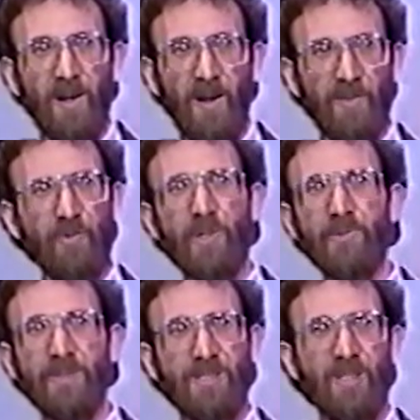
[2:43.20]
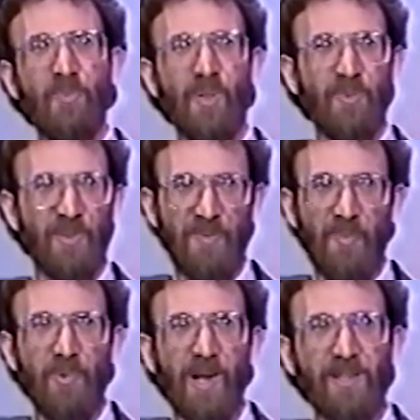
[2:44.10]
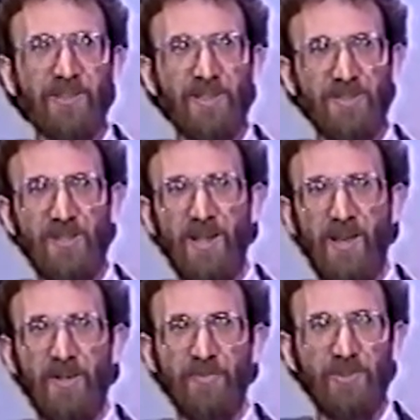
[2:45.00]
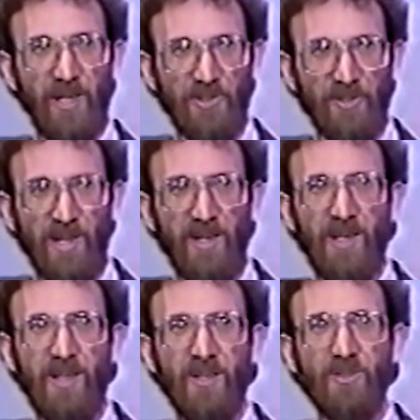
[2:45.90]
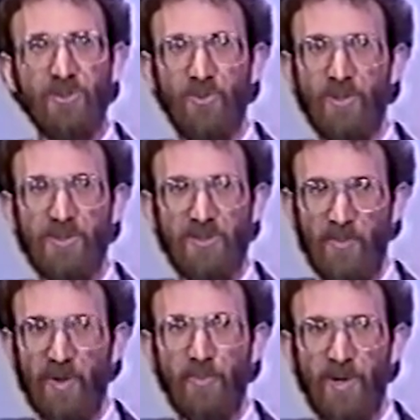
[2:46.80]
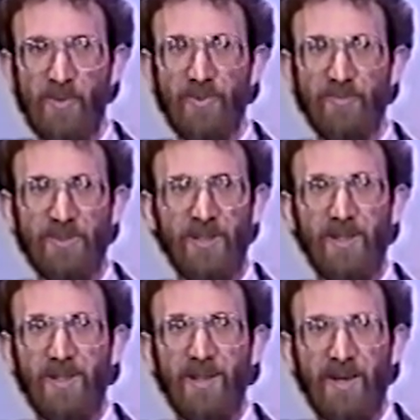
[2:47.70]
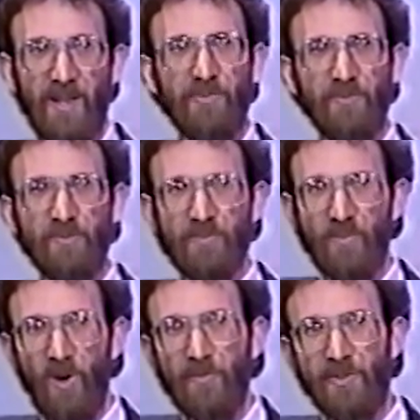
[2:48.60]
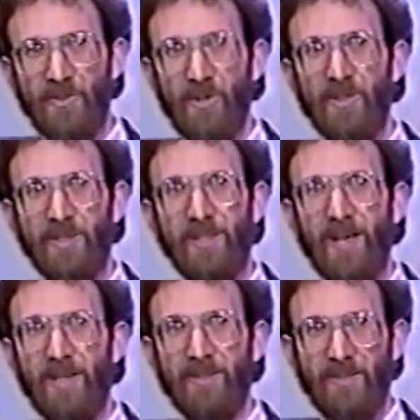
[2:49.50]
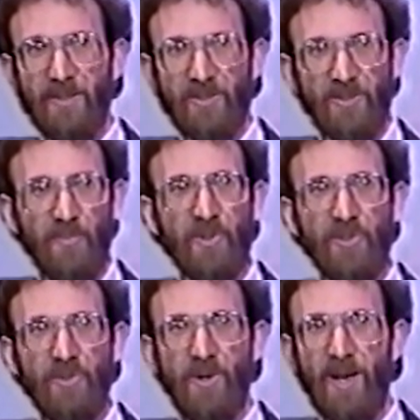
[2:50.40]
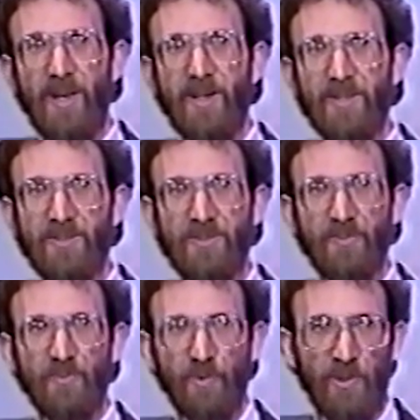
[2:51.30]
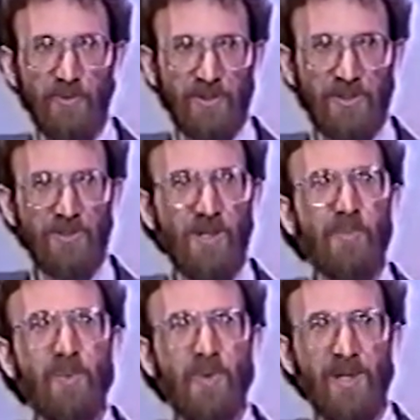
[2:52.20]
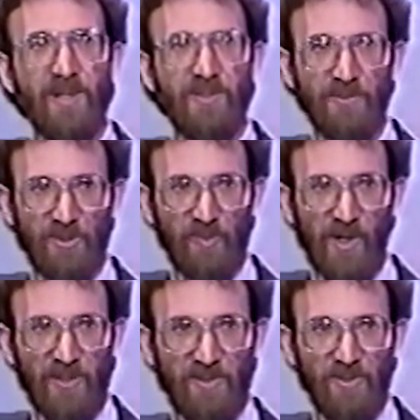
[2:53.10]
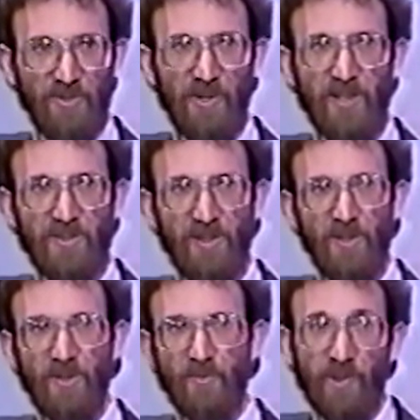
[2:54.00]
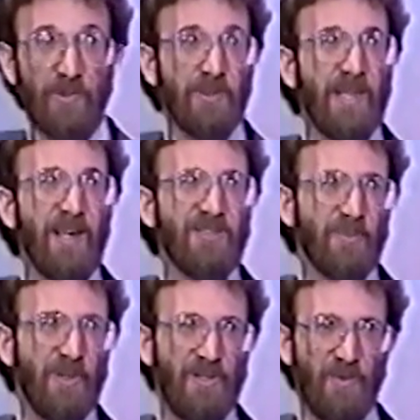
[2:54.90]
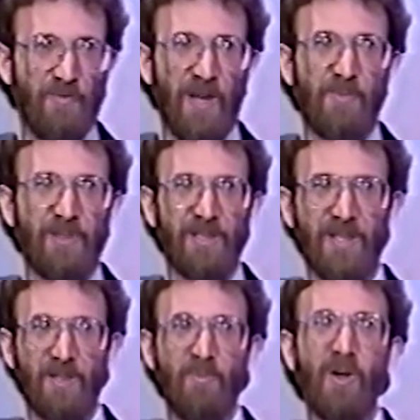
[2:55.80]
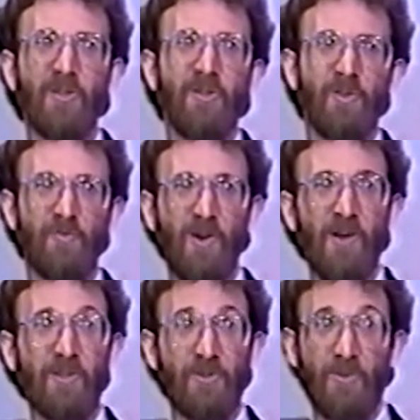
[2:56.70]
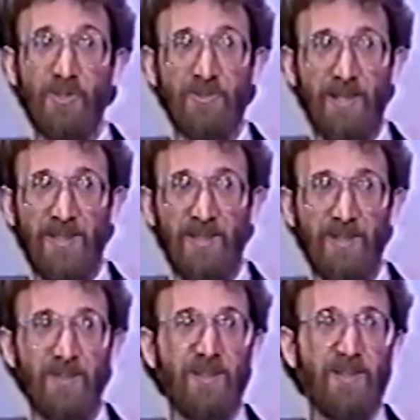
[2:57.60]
I frequently see people in my practice that have tension headaches or stomach problems, and I've often noted that someone who has frequent stomach pains in response to stress frequently has someone in their family, like a mother or father, who also had that.